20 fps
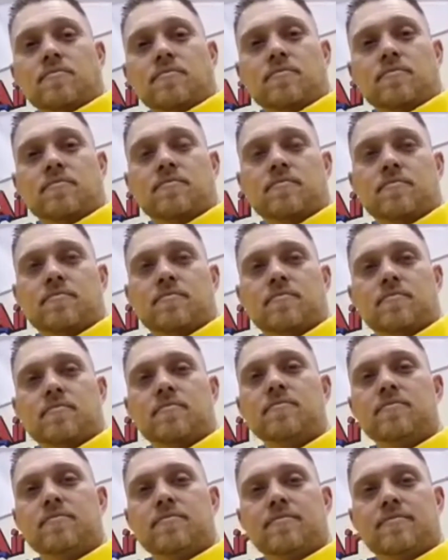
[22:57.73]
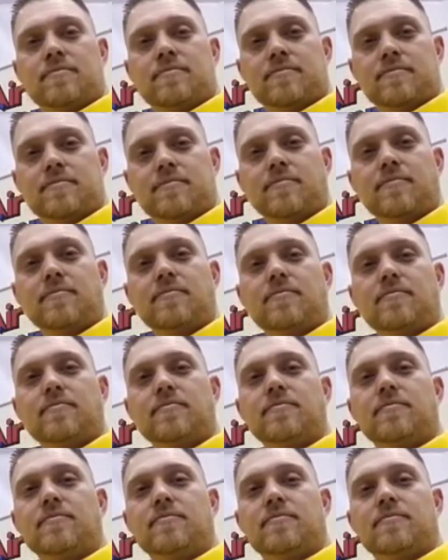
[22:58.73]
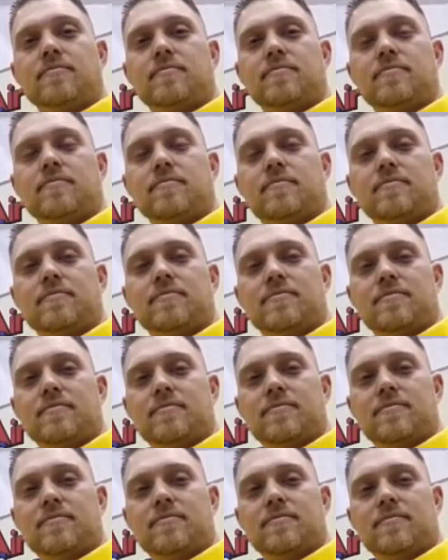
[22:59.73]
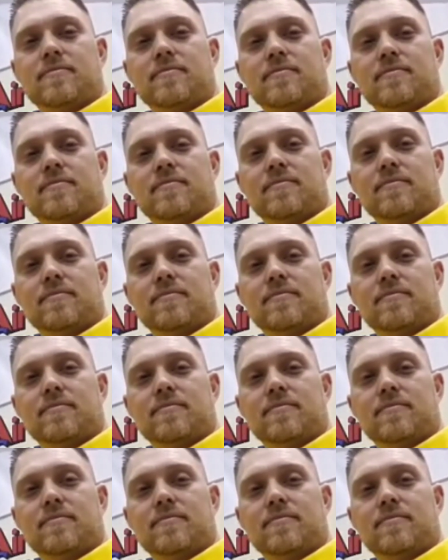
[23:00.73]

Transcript: The person shown says nothing.